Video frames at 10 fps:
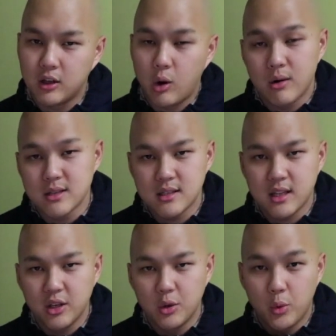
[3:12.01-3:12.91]
courses
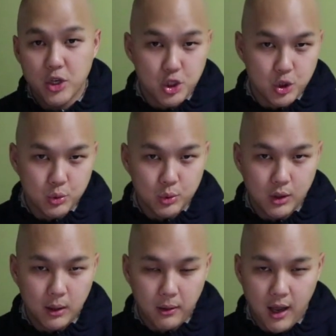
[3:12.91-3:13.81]
that you wish to
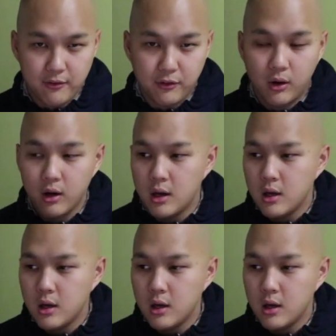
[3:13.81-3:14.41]
apply for.